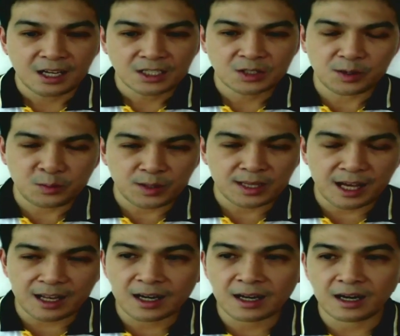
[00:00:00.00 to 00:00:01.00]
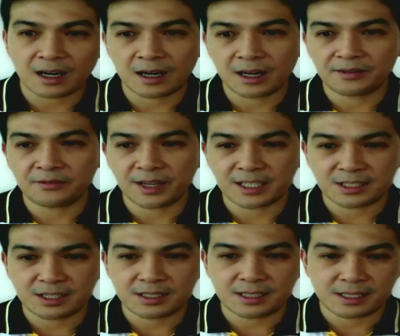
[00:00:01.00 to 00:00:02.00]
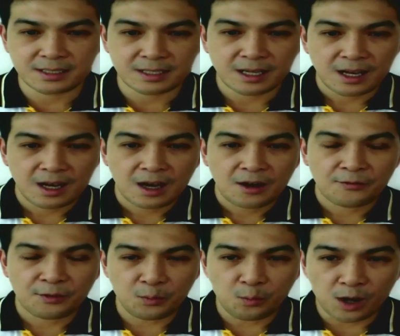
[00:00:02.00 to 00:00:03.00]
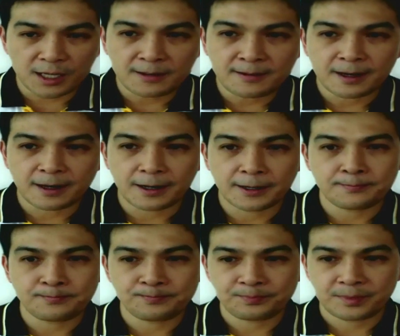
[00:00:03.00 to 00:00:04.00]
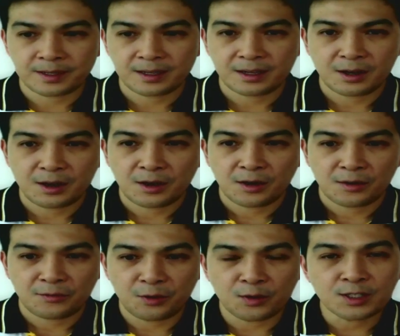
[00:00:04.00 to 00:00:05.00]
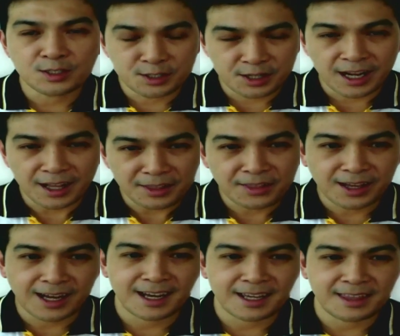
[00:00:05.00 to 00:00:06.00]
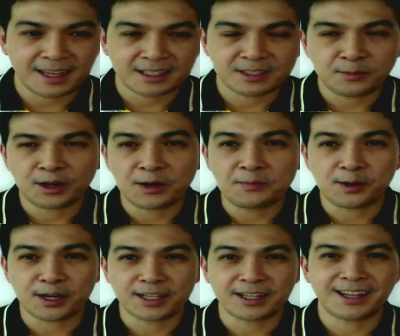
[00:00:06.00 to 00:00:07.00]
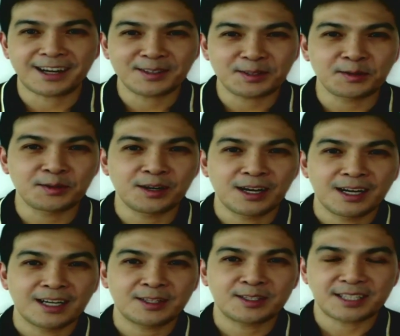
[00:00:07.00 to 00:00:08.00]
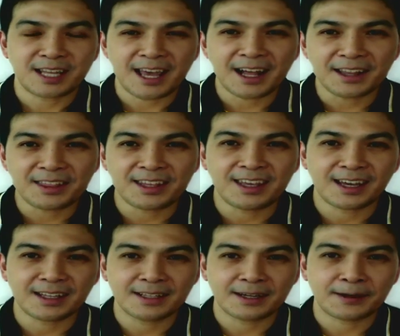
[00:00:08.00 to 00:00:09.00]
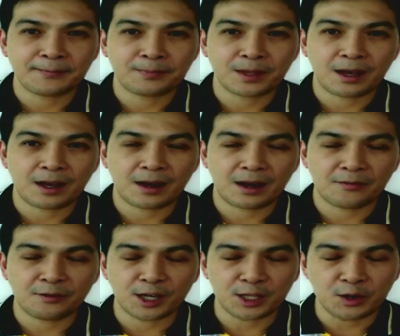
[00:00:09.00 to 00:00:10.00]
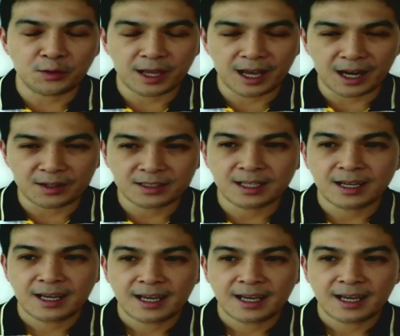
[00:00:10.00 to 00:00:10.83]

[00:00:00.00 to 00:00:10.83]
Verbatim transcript: So what we tell our, our investors is, for one, um, focus on your health. I, I think it's more important now to, to stay healthy and um, uh, avoid going out.